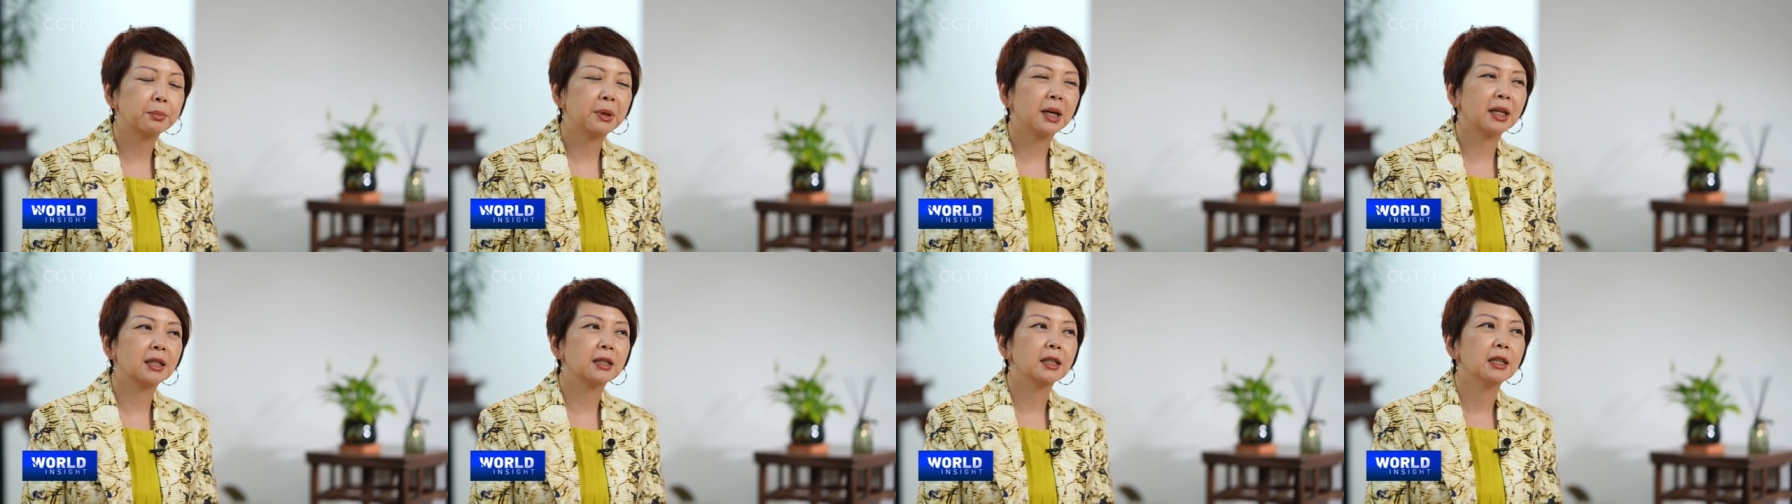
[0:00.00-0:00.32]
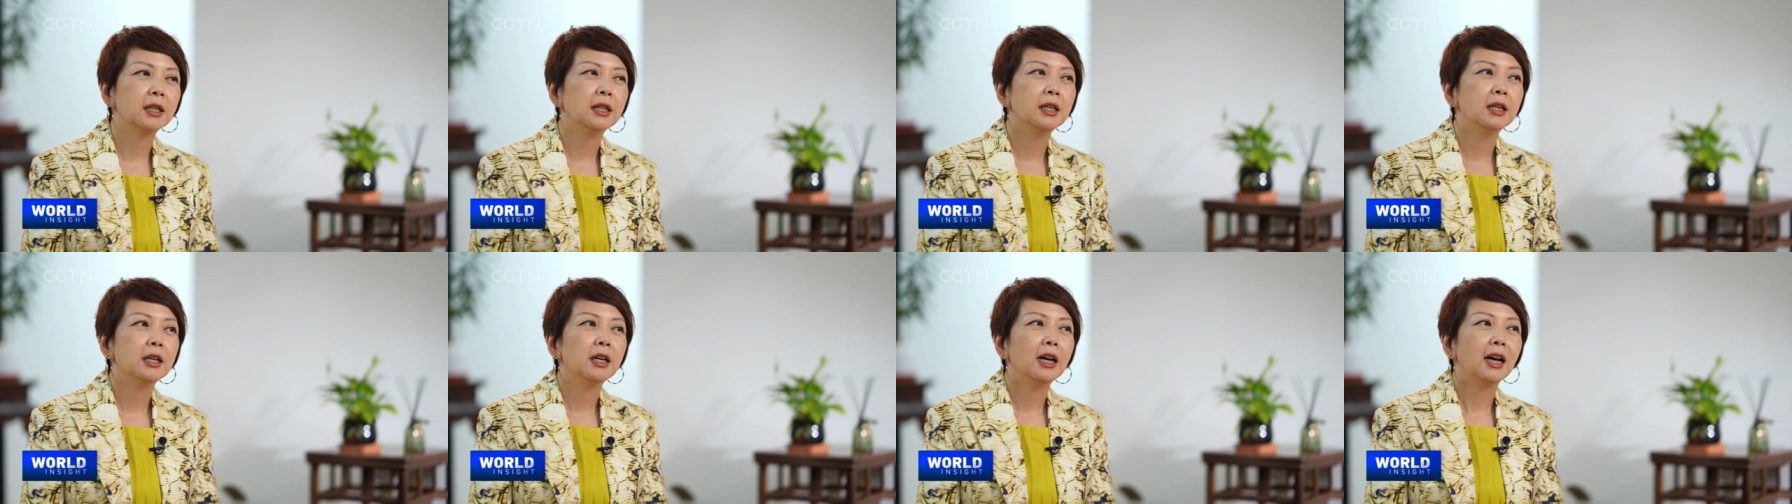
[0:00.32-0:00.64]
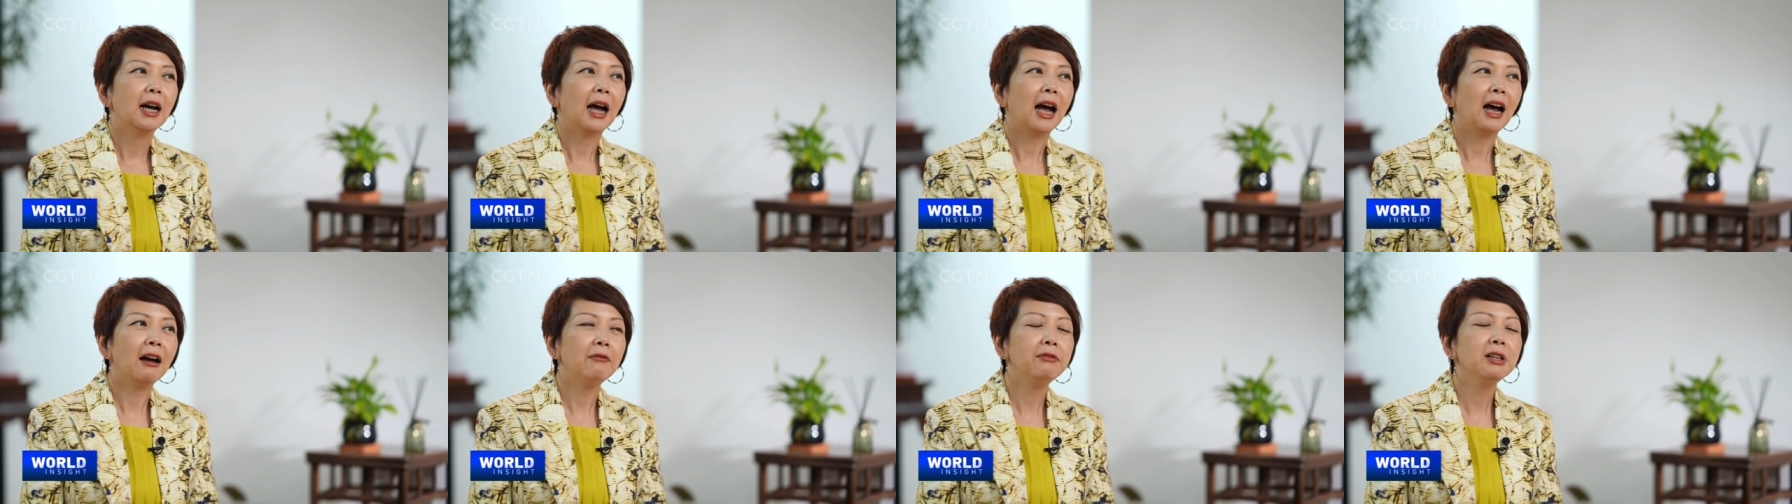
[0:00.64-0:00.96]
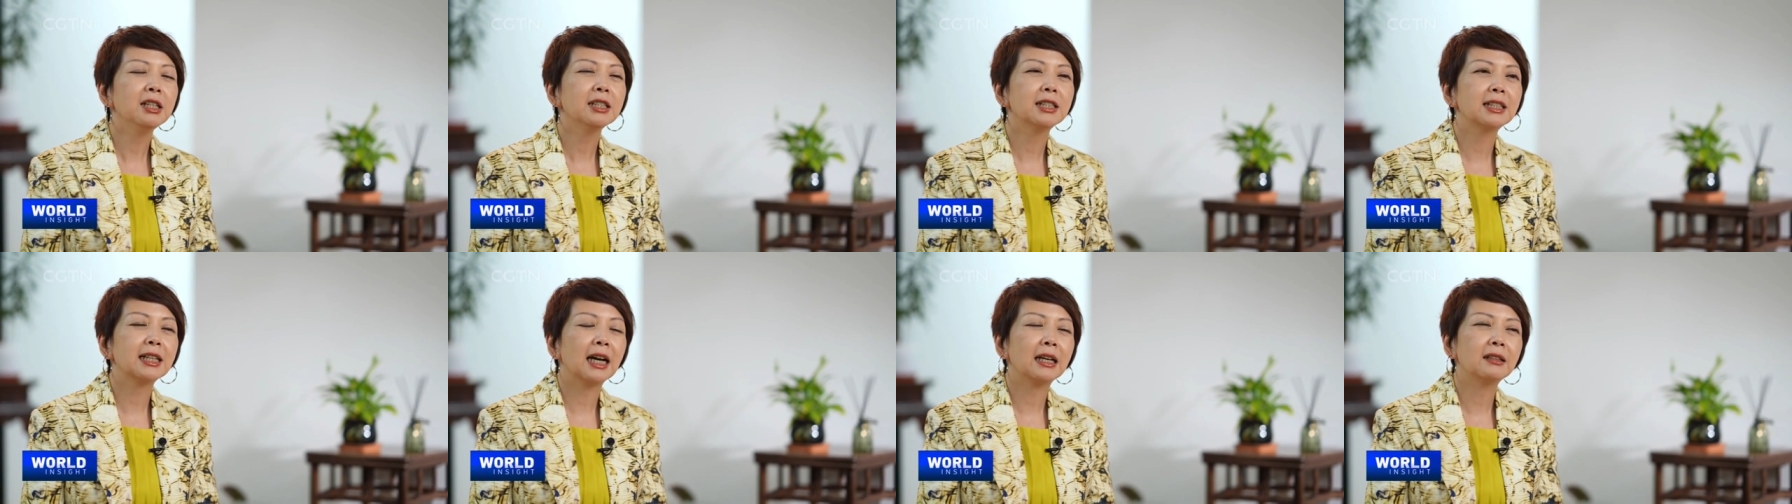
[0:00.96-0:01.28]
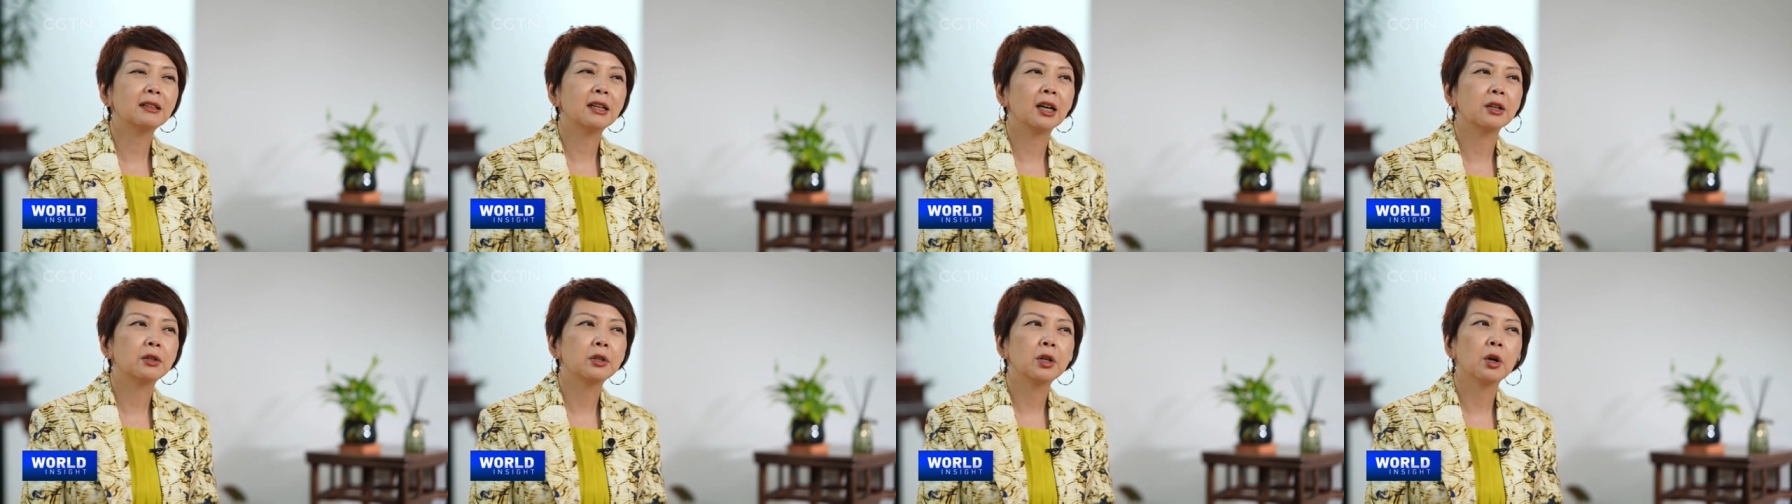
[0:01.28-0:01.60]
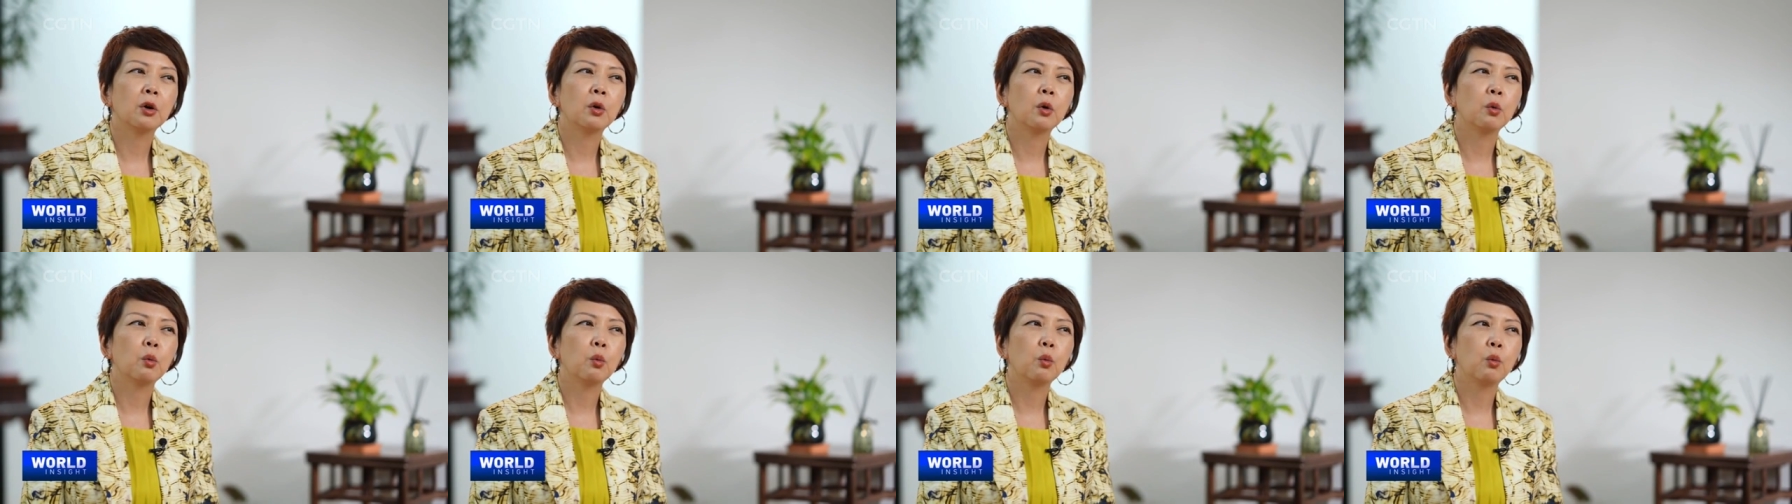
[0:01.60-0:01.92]
But having said that,
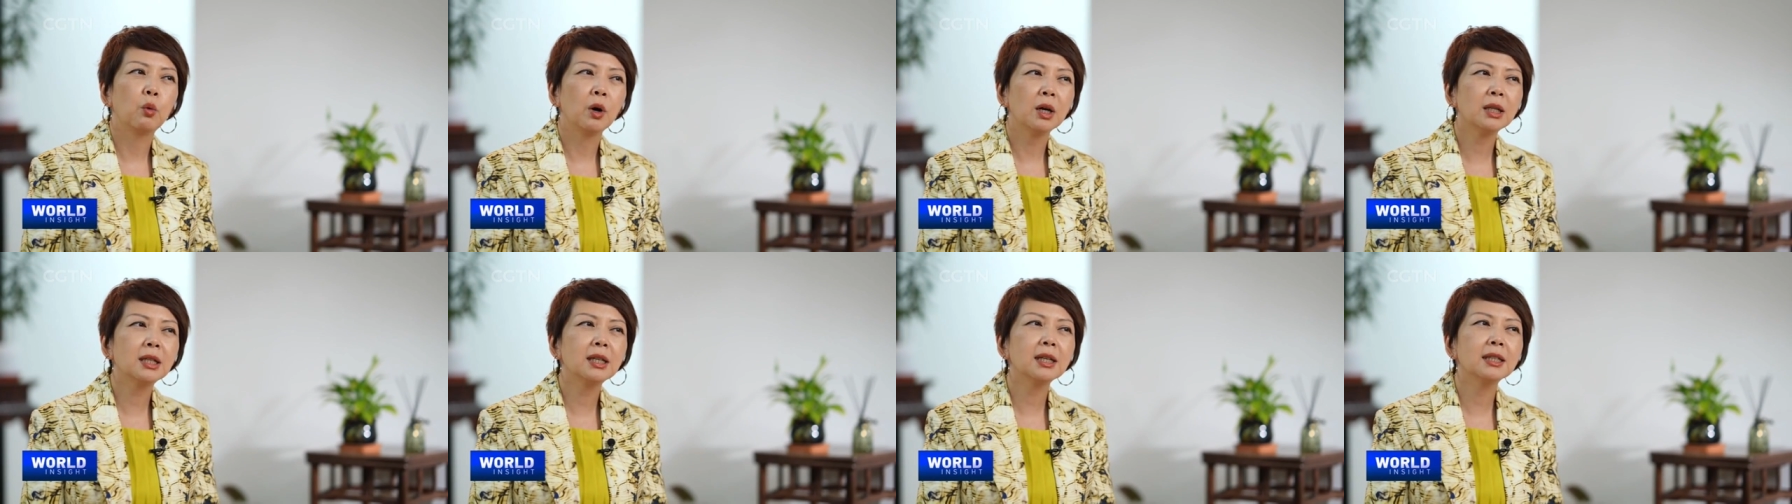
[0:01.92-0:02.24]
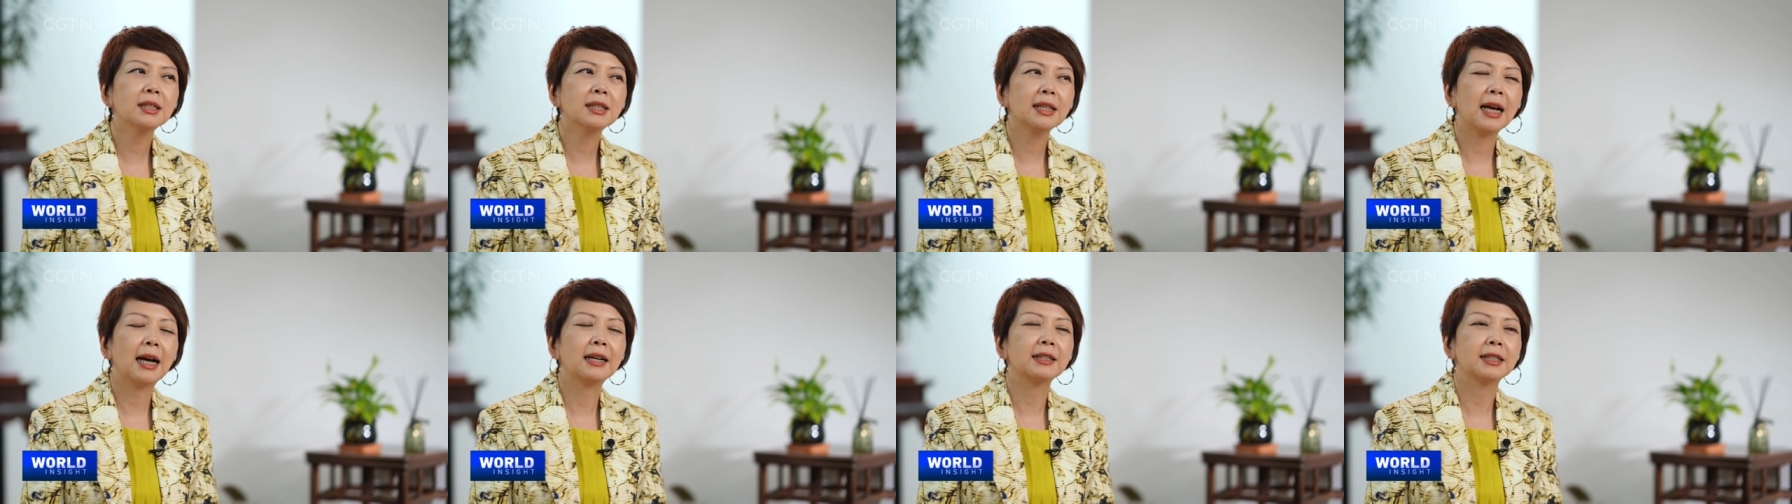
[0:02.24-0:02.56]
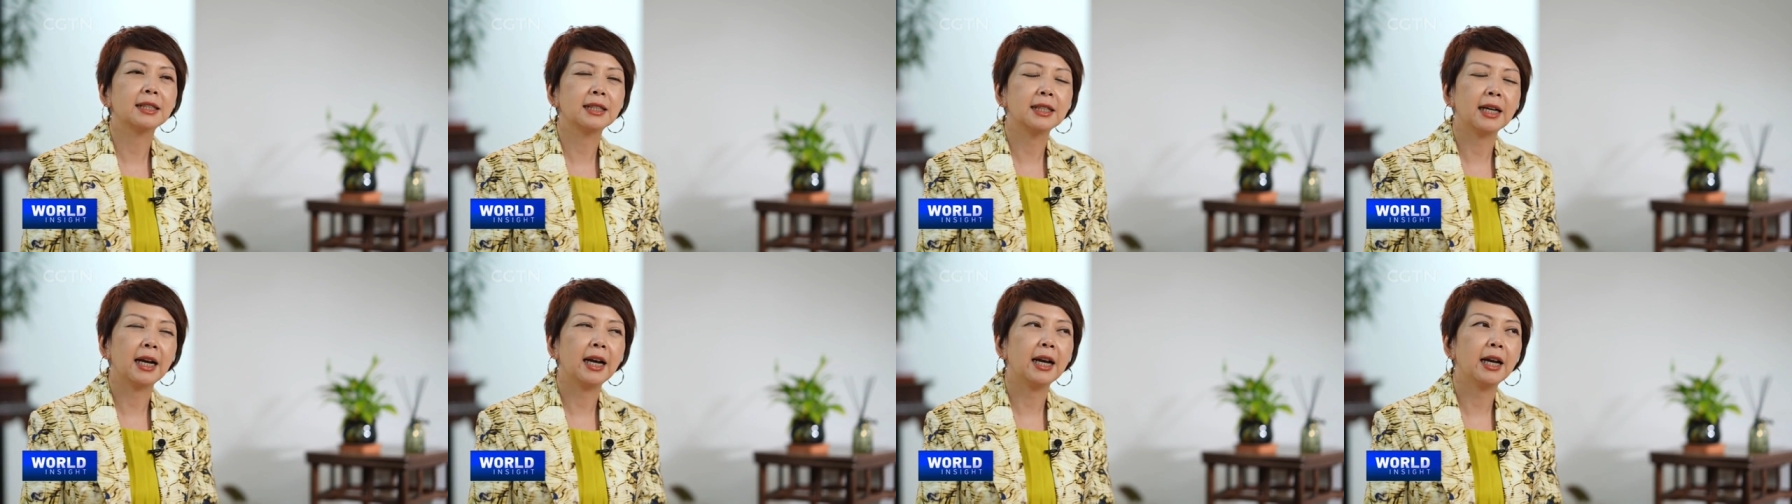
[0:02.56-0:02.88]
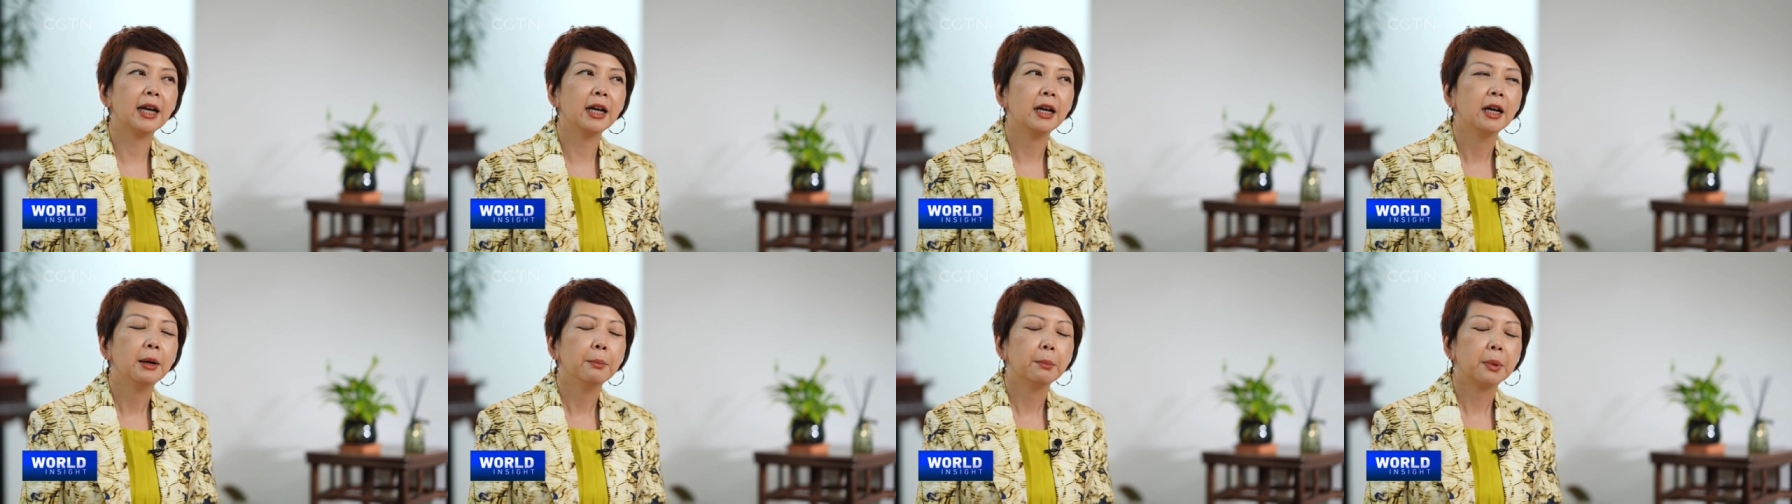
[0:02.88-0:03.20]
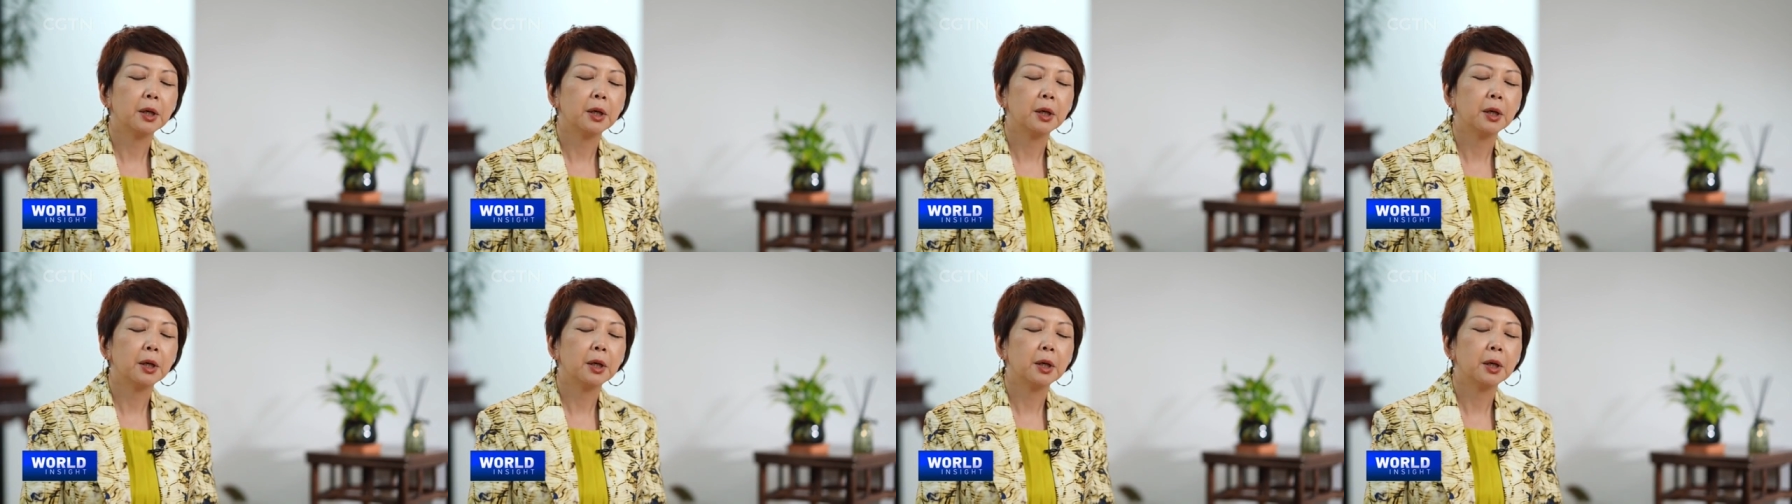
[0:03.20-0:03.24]
though, what does that say?